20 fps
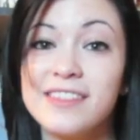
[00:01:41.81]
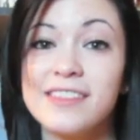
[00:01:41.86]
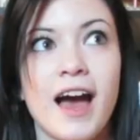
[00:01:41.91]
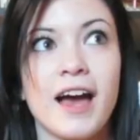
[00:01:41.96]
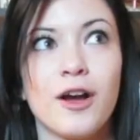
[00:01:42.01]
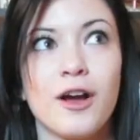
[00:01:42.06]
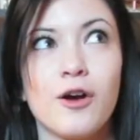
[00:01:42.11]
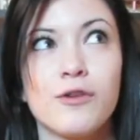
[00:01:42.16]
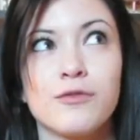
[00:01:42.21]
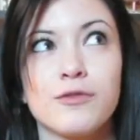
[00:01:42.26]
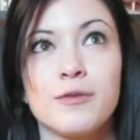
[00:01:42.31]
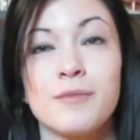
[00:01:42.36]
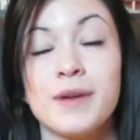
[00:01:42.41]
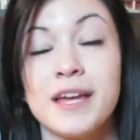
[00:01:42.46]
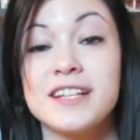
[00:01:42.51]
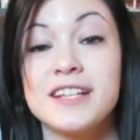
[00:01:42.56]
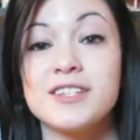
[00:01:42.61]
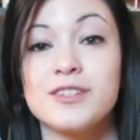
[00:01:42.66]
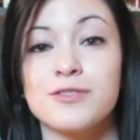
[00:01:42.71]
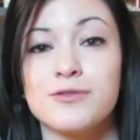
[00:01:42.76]
I go from
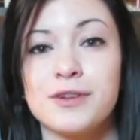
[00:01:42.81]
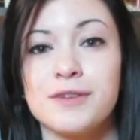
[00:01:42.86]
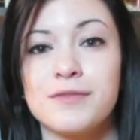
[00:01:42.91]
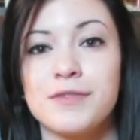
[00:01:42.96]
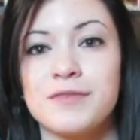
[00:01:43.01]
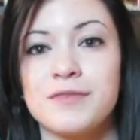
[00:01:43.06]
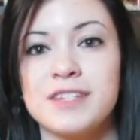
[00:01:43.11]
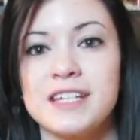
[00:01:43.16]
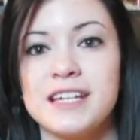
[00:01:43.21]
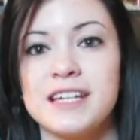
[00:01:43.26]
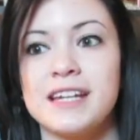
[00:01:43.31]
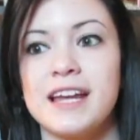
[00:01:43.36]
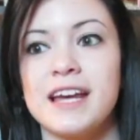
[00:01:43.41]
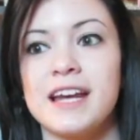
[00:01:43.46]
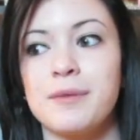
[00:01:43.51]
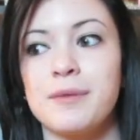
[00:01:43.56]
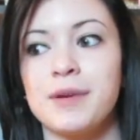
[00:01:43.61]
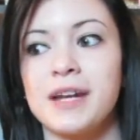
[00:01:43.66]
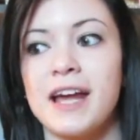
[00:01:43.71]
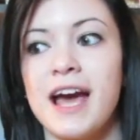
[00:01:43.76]
8 to 3.15, and
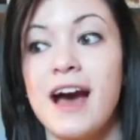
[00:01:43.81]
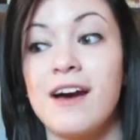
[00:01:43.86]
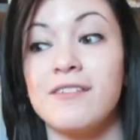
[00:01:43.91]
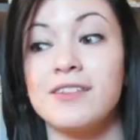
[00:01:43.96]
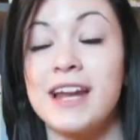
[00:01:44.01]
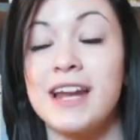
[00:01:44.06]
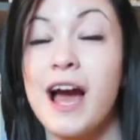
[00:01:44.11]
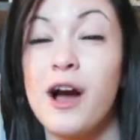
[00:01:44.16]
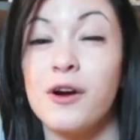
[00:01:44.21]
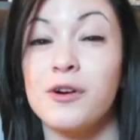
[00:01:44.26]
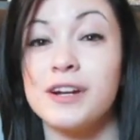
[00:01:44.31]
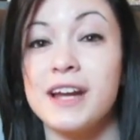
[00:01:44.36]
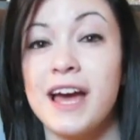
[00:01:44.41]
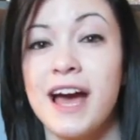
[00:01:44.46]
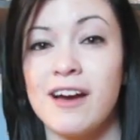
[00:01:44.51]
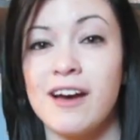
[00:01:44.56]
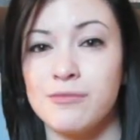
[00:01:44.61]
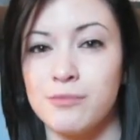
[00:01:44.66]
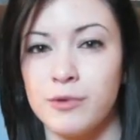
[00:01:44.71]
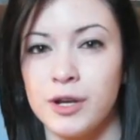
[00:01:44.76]
I'm going to have an hour and a
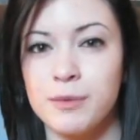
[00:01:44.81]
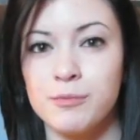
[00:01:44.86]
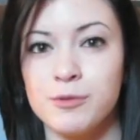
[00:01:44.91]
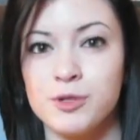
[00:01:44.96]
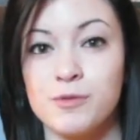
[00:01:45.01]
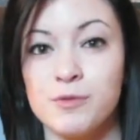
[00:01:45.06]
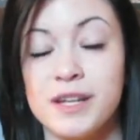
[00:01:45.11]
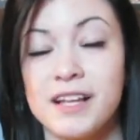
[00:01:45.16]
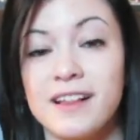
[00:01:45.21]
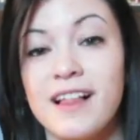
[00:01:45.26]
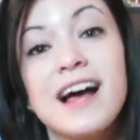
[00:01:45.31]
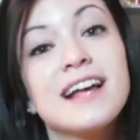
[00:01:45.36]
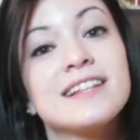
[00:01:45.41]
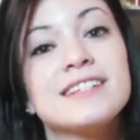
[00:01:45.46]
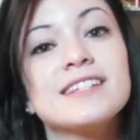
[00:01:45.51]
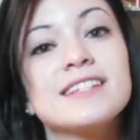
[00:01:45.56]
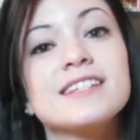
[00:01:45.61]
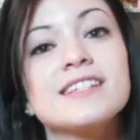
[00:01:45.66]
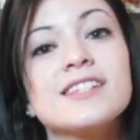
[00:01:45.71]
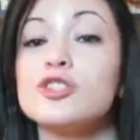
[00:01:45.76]
half break between
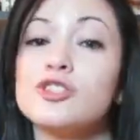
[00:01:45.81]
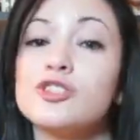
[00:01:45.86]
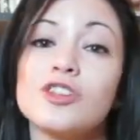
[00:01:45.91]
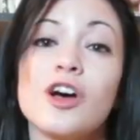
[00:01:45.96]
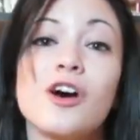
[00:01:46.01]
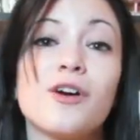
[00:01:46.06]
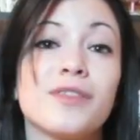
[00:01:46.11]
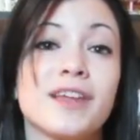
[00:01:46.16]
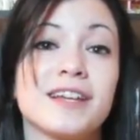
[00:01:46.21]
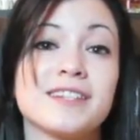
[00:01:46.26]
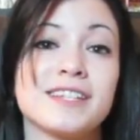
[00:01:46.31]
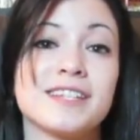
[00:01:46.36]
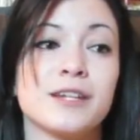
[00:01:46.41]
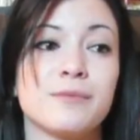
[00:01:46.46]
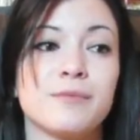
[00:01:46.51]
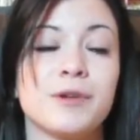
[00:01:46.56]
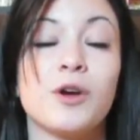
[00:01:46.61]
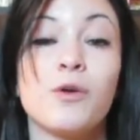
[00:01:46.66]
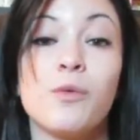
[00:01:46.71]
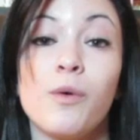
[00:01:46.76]
classes, so that's going to
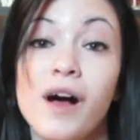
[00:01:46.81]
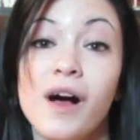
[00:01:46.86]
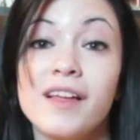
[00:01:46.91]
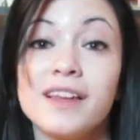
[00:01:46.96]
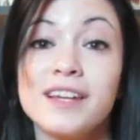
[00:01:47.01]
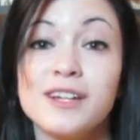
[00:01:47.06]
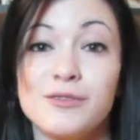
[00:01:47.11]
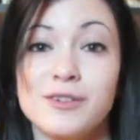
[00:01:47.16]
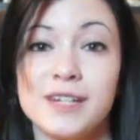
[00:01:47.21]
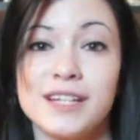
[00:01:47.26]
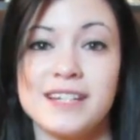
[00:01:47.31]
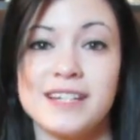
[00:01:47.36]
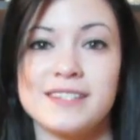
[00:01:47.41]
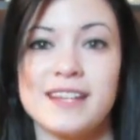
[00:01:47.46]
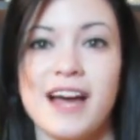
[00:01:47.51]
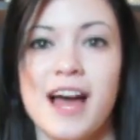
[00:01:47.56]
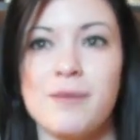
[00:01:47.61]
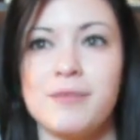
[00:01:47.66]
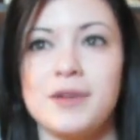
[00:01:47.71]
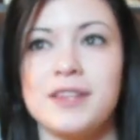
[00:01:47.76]
be quality reading
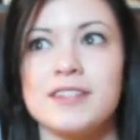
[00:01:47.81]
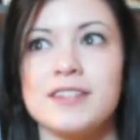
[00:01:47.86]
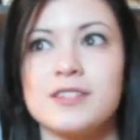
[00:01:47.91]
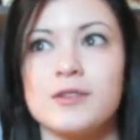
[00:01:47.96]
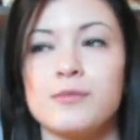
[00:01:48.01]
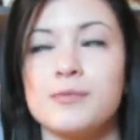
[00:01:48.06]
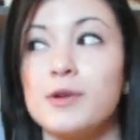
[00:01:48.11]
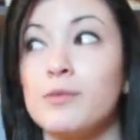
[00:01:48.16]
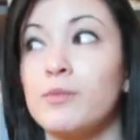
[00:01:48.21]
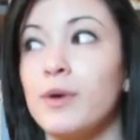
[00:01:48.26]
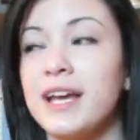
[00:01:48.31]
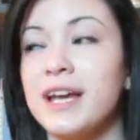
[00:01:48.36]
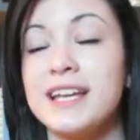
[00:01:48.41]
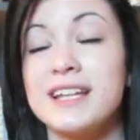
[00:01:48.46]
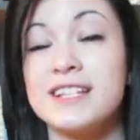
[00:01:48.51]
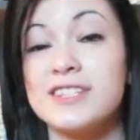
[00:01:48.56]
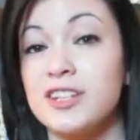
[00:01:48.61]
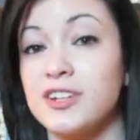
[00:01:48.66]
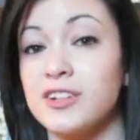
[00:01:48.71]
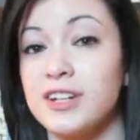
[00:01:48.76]
time, and this will be way
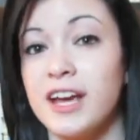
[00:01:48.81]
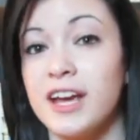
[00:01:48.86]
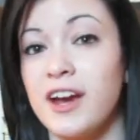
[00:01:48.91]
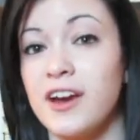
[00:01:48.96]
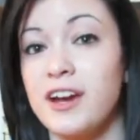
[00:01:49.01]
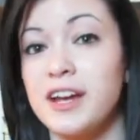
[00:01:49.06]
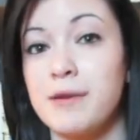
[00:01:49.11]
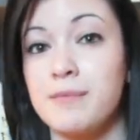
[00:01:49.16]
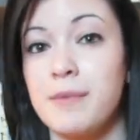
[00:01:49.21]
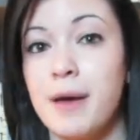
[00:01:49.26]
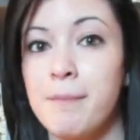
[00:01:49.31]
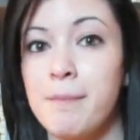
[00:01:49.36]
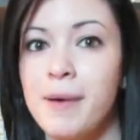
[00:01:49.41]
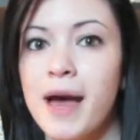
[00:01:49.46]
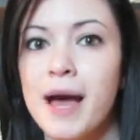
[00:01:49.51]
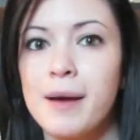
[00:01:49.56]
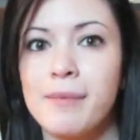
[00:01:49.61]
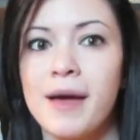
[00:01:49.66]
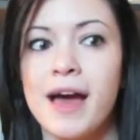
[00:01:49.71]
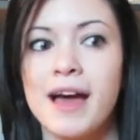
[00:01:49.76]
easier to carry in my
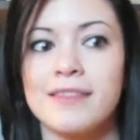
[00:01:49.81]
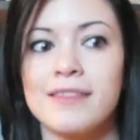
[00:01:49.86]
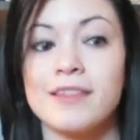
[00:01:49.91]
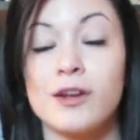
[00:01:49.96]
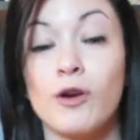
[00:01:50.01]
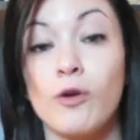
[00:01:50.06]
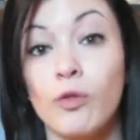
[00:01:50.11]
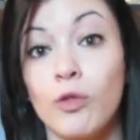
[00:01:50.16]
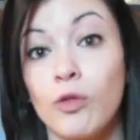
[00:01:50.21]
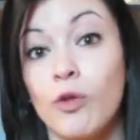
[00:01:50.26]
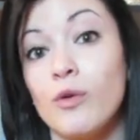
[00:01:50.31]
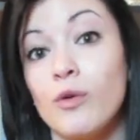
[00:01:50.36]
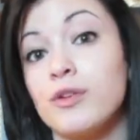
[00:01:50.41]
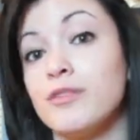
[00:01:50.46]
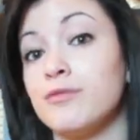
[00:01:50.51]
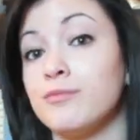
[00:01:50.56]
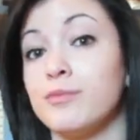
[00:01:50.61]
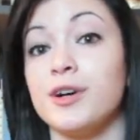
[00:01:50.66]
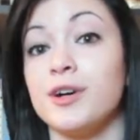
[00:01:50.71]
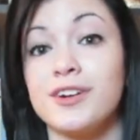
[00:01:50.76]
backpack than a load
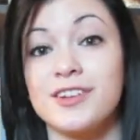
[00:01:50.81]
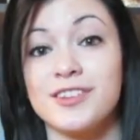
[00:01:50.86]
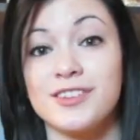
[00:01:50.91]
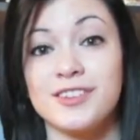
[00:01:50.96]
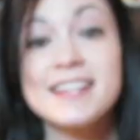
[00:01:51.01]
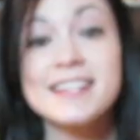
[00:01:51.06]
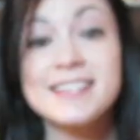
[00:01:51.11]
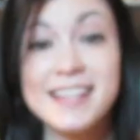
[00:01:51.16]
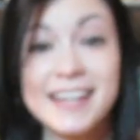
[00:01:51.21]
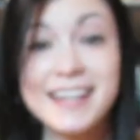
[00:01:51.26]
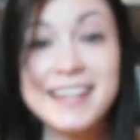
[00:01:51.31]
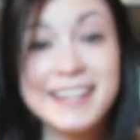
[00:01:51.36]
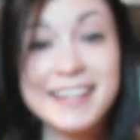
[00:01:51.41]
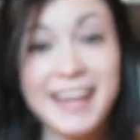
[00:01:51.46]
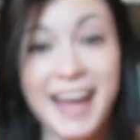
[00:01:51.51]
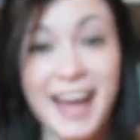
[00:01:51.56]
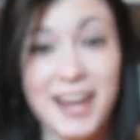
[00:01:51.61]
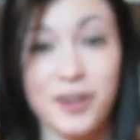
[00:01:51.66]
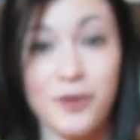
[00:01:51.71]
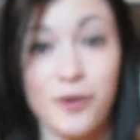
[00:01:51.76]
of books. Second
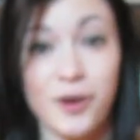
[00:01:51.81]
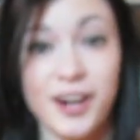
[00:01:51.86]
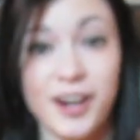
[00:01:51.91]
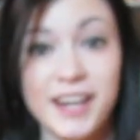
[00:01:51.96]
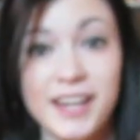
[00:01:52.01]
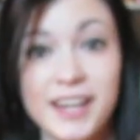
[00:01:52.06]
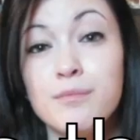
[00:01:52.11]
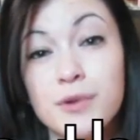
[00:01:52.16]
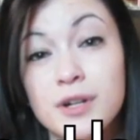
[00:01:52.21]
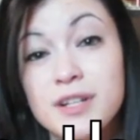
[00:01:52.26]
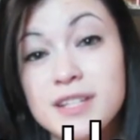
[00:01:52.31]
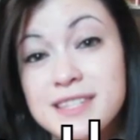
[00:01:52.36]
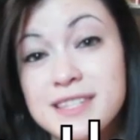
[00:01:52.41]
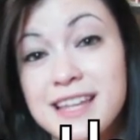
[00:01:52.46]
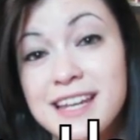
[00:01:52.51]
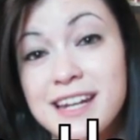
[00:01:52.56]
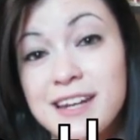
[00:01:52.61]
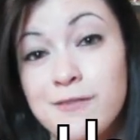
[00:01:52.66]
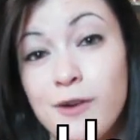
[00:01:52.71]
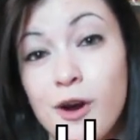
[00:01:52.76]
category, books
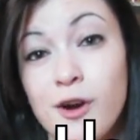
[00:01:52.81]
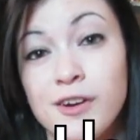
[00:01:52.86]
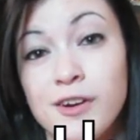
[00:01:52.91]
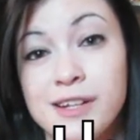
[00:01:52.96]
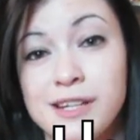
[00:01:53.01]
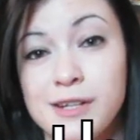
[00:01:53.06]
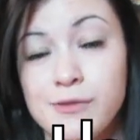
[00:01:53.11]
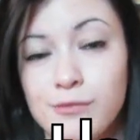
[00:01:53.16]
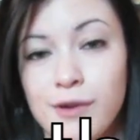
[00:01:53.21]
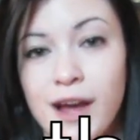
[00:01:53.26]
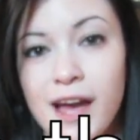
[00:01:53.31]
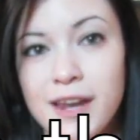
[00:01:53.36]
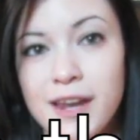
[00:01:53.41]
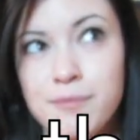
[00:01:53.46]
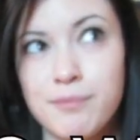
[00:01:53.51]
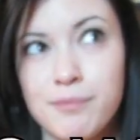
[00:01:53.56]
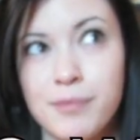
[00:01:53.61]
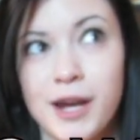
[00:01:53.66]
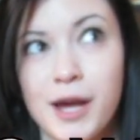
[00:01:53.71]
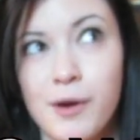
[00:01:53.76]
that I've already read,
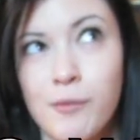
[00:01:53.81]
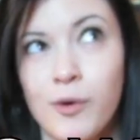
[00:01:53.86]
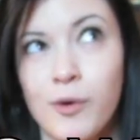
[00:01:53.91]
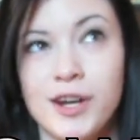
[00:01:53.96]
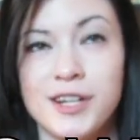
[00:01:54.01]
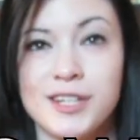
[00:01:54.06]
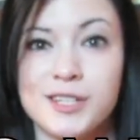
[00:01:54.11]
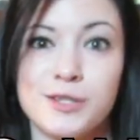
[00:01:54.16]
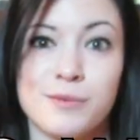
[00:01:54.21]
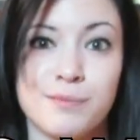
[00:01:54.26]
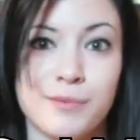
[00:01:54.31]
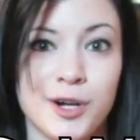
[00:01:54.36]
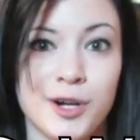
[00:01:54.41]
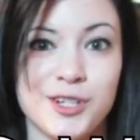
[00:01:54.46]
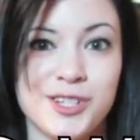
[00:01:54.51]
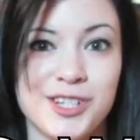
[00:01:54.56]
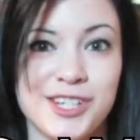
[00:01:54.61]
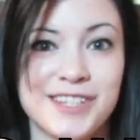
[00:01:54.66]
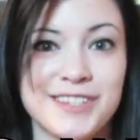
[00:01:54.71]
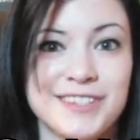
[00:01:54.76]
but I wanted to
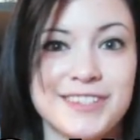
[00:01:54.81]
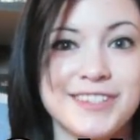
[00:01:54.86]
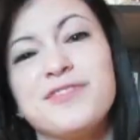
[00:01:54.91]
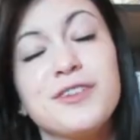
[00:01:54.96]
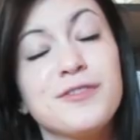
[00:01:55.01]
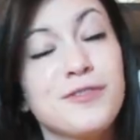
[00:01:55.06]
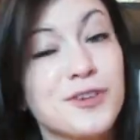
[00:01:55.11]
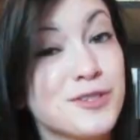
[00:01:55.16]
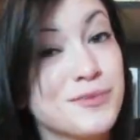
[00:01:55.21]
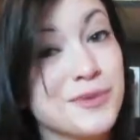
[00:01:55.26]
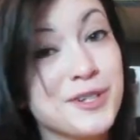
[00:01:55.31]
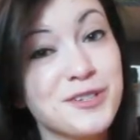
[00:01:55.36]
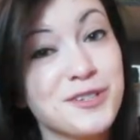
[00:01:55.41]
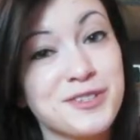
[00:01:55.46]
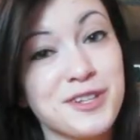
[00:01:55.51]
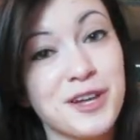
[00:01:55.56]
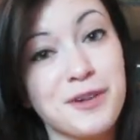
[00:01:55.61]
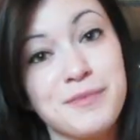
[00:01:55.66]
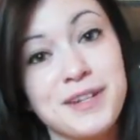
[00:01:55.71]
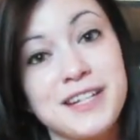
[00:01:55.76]
purchase. The first one you
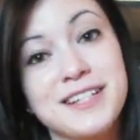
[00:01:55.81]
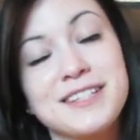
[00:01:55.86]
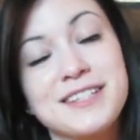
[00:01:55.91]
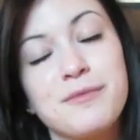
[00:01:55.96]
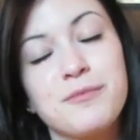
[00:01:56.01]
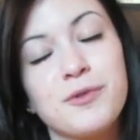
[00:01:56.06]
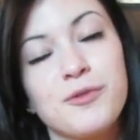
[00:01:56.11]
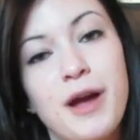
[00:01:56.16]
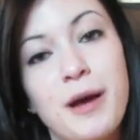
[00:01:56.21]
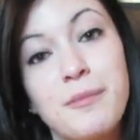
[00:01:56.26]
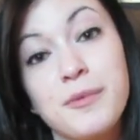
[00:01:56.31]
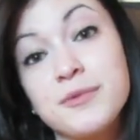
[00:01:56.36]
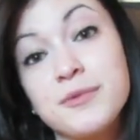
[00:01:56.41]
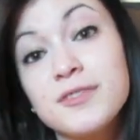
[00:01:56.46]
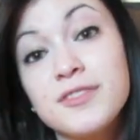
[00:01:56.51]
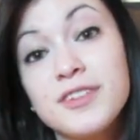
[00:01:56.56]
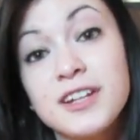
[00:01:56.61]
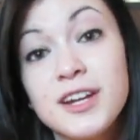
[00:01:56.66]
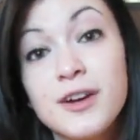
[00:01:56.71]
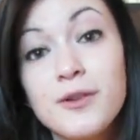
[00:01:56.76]
saw in my December wrap-ups
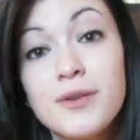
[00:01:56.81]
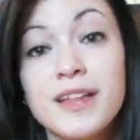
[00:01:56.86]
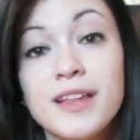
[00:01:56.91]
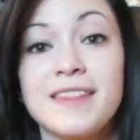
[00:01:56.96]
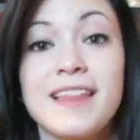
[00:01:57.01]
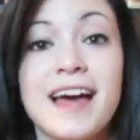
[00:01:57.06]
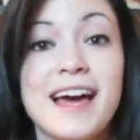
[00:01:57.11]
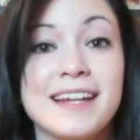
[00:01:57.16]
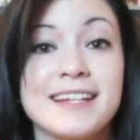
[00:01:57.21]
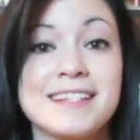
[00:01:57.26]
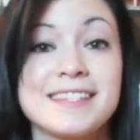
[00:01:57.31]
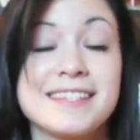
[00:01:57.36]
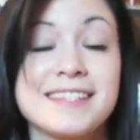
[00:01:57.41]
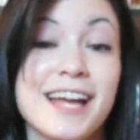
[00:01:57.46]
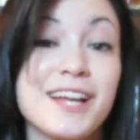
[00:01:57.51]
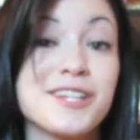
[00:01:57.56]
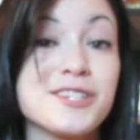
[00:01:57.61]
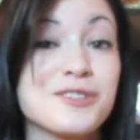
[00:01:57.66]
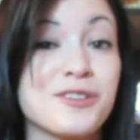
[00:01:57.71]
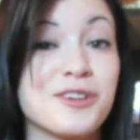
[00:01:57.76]
video, and that is
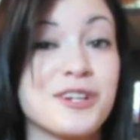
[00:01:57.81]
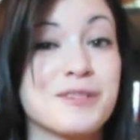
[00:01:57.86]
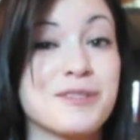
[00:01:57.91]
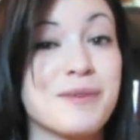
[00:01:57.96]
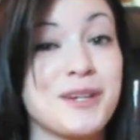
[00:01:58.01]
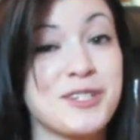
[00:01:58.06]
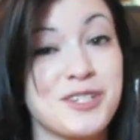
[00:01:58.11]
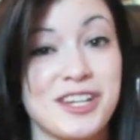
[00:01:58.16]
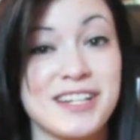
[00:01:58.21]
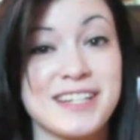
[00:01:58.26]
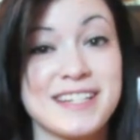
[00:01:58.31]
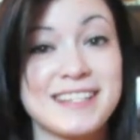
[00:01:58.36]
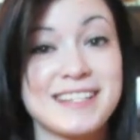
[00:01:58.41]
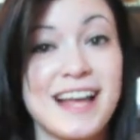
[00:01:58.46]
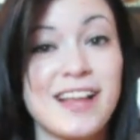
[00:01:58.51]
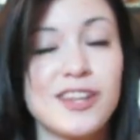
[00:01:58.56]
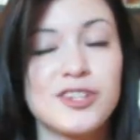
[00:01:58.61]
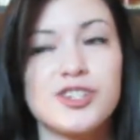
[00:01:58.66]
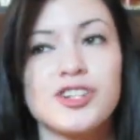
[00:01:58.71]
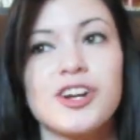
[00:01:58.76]
Nine Stories by J.D.
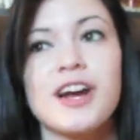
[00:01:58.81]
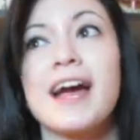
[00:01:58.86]
Salinger.